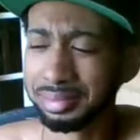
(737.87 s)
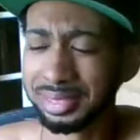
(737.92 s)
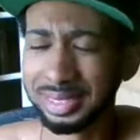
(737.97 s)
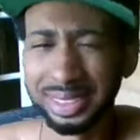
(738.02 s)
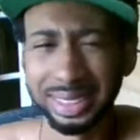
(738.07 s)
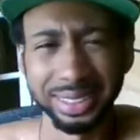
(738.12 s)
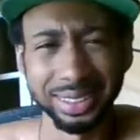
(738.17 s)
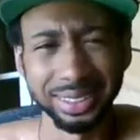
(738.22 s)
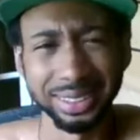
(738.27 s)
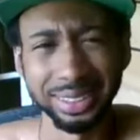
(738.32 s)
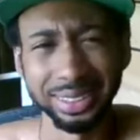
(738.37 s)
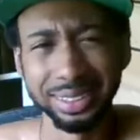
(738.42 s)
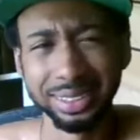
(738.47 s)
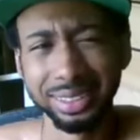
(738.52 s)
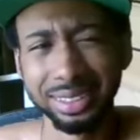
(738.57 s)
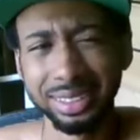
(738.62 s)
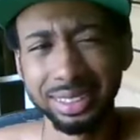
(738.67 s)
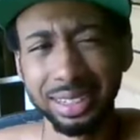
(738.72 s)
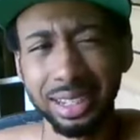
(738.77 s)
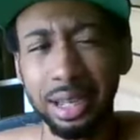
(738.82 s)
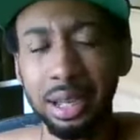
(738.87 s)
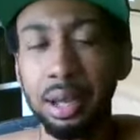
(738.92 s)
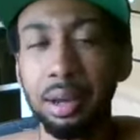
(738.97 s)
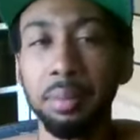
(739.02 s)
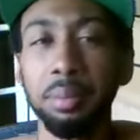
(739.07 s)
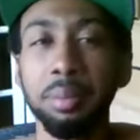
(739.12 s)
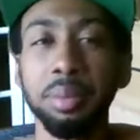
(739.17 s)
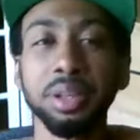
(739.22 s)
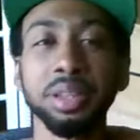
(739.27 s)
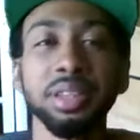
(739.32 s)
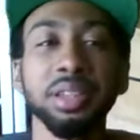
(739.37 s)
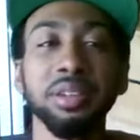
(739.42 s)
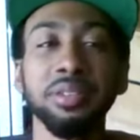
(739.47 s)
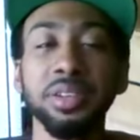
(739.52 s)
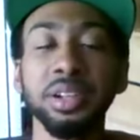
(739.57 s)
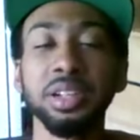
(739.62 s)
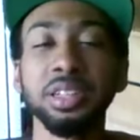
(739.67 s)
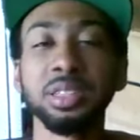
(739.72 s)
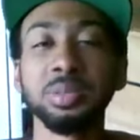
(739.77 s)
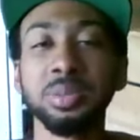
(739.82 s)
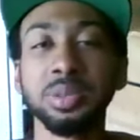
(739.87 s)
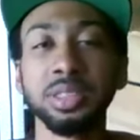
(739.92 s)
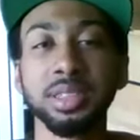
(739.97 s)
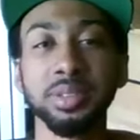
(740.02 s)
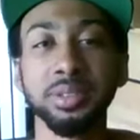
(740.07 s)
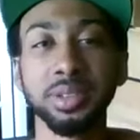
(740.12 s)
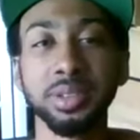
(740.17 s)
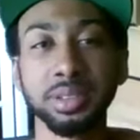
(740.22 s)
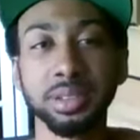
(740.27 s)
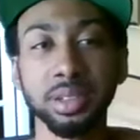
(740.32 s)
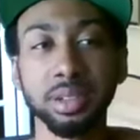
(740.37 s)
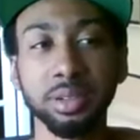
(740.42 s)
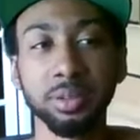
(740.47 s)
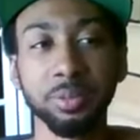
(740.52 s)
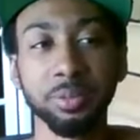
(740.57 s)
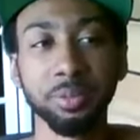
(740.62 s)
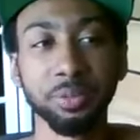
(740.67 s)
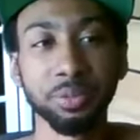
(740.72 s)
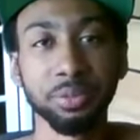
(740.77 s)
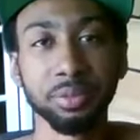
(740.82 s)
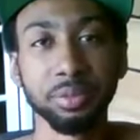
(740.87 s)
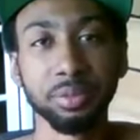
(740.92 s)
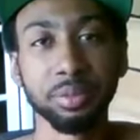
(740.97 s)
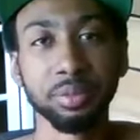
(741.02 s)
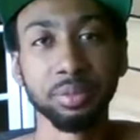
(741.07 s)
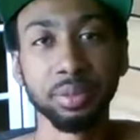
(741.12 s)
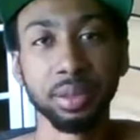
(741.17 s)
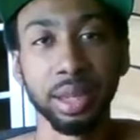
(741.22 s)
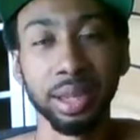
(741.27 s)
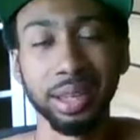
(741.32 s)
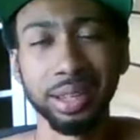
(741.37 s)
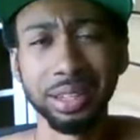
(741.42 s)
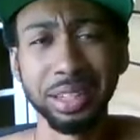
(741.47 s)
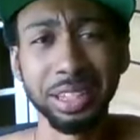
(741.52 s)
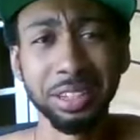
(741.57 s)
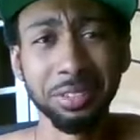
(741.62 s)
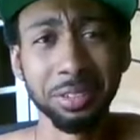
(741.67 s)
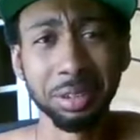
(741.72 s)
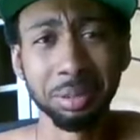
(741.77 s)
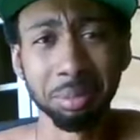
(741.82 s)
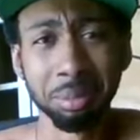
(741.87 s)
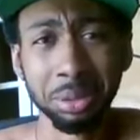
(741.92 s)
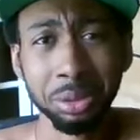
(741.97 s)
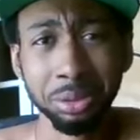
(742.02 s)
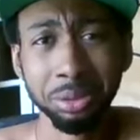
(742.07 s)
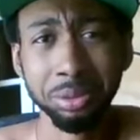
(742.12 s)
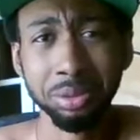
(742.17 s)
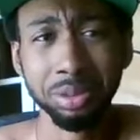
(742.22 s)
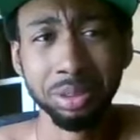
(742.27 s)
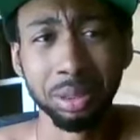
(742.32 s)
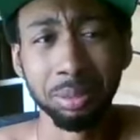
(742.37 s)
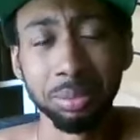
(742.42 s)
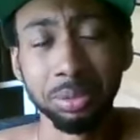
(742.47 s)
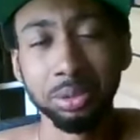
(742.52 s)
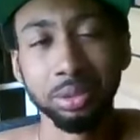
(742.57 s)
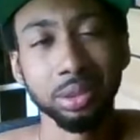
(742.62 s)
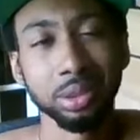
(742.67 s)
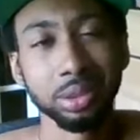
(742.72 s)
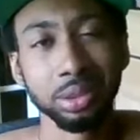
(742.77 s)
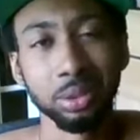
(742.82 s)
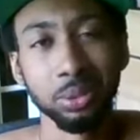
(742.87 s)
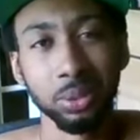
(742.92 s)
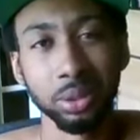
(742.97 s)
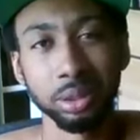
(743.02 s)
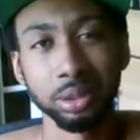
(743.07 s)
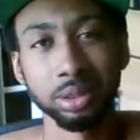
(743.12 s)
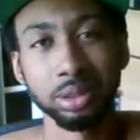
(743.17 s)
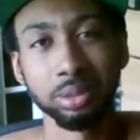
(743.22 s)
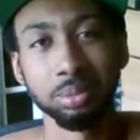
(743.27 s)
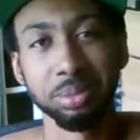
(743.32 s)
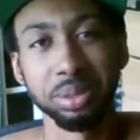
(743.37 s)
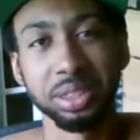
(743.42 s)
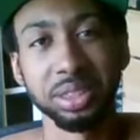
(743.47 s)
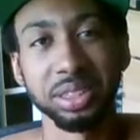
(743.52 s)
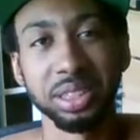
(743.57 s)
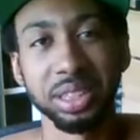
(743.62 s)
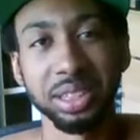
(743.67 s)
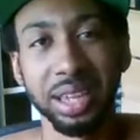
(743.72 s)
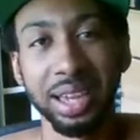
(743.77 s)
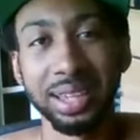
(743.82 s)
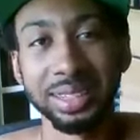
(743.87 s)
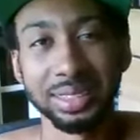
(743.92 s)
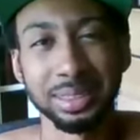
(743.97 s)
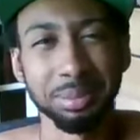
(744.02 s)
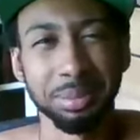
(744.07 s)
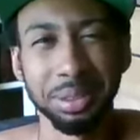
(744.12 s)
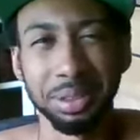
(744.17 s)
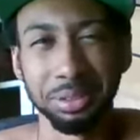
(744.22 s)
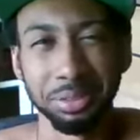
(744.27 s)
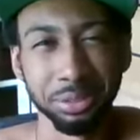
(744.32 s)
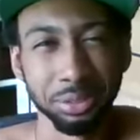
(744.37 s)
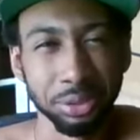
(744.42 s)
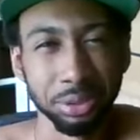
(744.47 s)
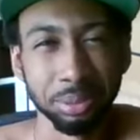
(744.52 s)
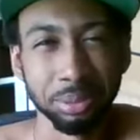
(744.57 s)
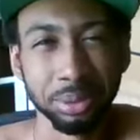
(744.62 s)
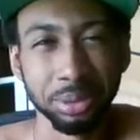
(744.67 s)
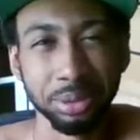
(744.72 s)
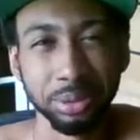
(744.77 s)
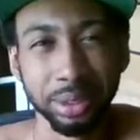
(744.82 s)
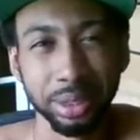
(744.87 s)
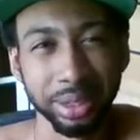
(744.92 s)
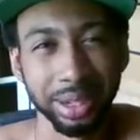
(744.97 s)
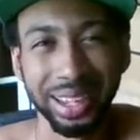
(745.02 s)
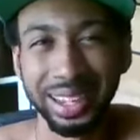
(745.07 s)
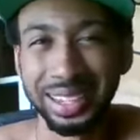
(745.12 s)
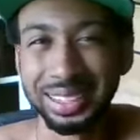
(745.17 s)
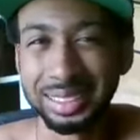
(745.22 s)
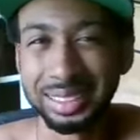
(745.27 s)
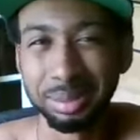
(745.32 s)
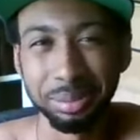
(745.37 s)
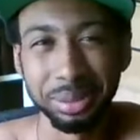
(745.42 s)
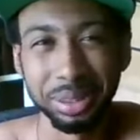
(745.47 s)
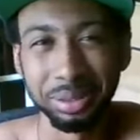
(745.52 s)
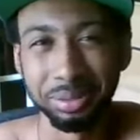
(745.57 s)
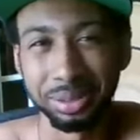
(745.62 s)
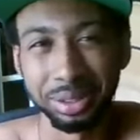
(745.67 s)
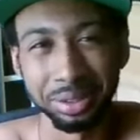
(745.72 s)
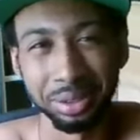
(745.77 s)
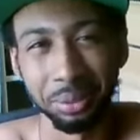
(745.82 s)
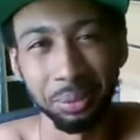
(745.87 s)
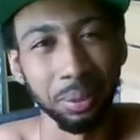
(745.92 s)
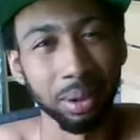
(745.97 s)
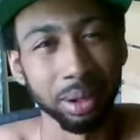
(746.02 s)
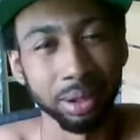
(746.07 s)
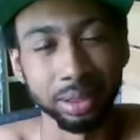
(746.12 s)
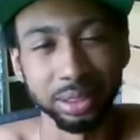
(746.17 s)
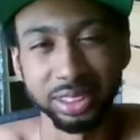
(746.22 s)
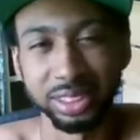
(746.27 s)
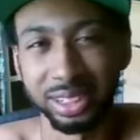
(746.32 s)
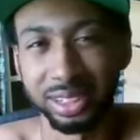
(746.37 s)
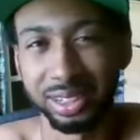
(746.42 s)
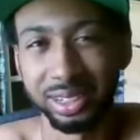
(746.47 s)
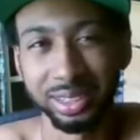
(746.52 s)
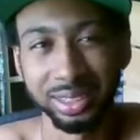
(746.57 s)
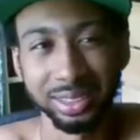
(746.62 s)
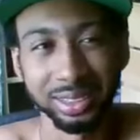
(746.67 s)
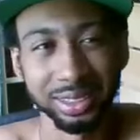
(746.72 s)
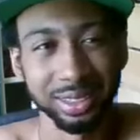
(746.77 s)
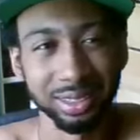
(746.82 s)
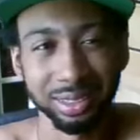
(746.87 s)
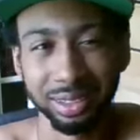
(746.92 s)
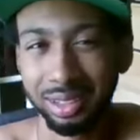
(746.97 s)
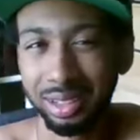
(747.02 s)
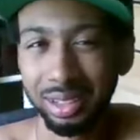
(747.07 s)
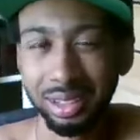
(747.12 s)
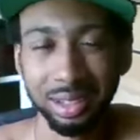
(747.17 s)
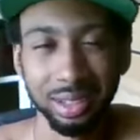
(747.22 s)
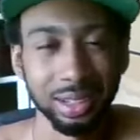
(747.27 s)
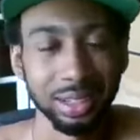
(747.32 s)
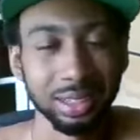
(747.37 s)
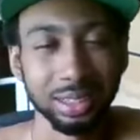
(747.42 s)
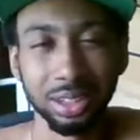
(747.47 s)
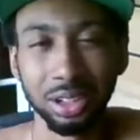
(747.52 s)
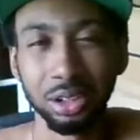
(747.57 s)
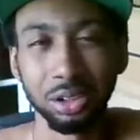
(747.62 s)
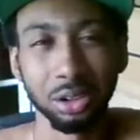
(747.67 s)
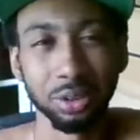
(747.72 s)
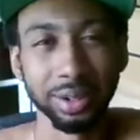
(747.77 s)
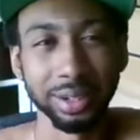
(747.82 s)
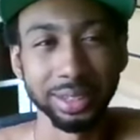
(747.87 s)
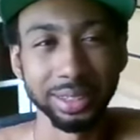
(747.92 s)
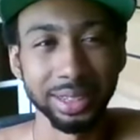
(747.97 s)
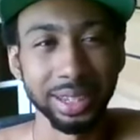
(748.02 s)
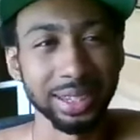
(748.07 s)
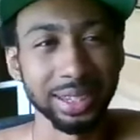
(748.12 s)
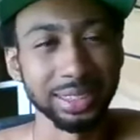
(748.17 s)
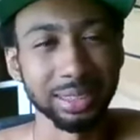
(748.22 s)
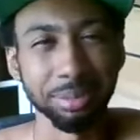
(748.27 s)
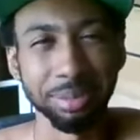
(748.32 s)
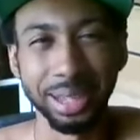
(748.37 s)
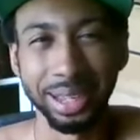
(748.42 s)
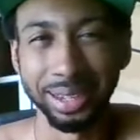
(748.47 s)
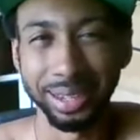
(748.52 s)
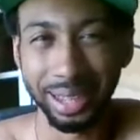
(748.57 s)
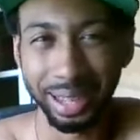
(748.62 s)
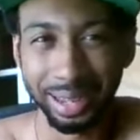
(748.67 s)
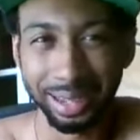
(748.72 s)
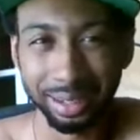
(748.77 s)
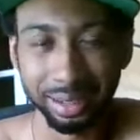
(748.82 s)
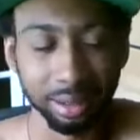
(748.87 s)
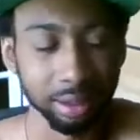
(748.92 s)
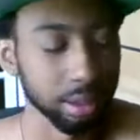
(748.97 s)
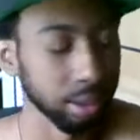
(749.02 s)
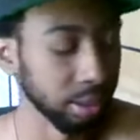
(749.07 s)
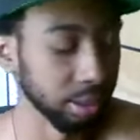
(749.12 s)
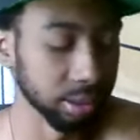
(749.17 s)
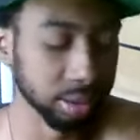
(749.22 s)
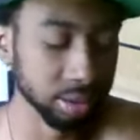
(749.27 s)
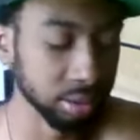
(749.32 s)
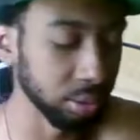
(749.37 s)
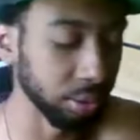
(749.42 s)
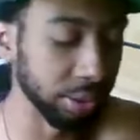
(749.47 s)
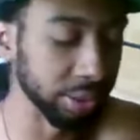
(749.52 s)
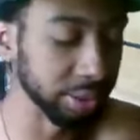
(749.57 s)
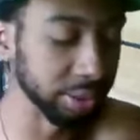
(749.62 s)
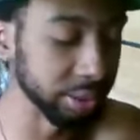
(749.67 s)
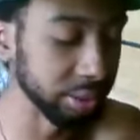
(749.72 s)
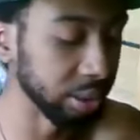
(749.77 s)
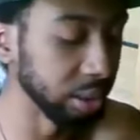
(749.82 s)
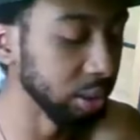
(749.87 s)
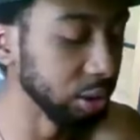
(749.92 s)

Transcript: Sagittarius. But they're very specific, though. And even the moon is the worst because it has to be a full moon and it has to be in one of the water signs, and it's all crazy. It has to be at night. It's crazy.